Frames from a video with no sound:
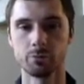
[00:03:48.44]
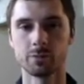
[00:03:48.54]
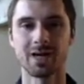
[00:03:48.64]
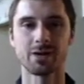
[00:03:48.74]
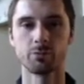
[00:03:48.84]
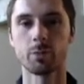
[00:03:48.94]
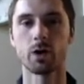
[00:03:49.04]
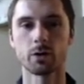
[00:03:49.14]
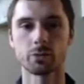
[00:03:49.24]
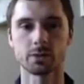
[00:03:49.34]
kind of
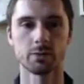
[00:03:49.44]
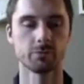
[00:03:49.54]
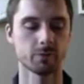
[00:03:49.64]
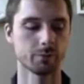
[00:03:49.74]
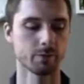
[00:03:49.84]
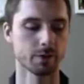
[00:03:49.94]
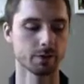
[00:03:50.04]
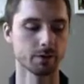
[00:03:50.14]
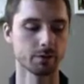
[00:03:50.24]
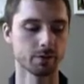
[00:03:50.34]
borrow some from
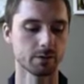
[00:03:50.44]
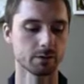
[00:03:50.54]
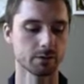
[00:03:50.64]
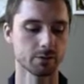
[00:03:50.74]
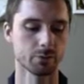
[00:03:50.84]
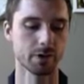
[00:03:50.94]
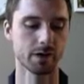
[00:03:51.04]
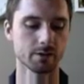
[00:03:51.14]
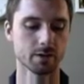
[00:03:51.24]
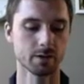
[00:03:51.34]
the zero
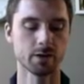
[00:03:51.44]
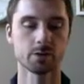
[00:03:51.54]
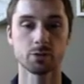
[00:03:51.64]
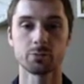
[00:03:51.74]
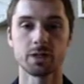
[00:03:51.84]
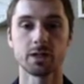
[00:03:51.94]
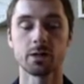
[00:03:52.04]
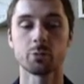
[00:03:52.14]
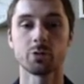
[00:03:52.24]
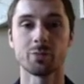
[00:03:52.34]
pairs. So I'm going to end
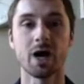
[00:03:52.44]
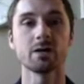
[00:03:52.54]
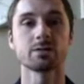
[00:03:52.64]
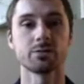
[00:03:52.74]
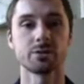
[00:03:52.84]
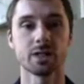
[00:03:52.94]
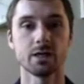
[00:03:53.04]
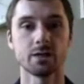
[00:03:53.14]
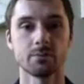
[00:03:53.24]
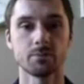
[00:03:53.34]
up with
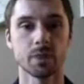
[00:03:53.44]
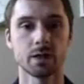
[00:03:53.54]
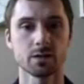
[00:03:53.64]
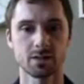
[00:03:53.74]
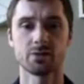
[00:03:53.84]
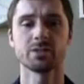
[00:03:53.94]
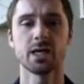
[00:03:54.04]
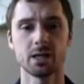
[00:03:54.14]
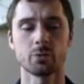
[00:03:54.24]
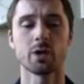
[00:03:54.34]
+10 because I've
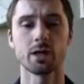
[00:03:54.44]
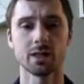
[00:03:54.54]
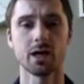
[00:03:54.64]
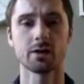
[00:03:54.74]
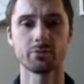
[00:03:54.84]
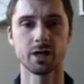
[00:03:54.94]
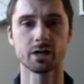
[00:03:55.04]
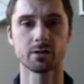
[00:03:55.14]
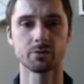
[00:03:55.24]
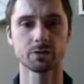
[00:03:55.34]
taken away a lot of
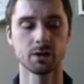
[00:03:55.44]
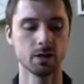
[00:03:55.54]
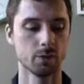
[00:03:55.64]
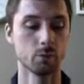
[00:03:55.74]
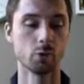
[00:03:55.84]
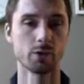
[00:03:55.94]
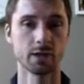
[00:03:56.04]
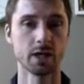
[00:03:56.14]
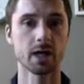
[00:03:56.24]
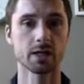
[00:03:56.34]
negatives, more than
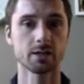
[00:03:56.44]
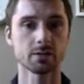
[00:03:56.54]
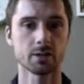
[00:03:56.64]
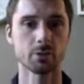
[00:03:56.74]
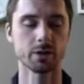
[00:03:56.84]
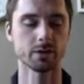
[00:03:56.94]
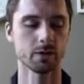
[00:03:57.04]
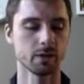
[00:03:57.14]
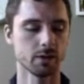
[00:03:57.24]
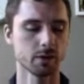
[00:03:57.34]
I had to start with.
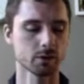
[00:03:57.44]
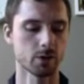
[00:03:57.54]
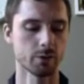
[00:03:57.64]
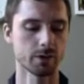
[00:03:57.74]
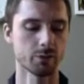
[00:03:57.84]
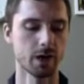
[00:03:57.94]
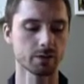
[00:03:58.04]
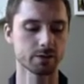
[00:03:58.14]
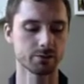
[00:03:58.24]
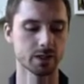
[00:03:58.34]
So I'm in the
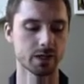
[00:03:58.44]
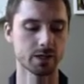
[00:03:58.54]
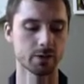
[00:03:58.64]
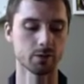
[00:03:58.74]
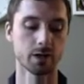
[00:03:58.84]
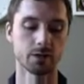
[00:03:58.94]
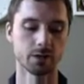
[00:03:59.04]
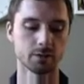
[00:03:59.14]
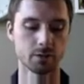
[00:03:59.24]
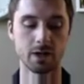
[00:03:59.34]
positive side now. And
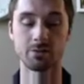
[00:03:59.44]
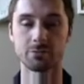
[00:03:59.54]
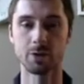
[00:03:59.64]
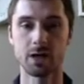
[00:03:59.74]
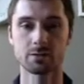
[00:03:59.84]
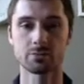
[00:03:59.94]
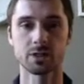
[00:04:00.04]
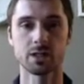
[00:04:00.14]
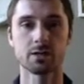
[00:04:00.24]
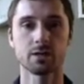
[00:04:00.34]
then so I have
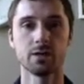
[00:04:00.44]
+10,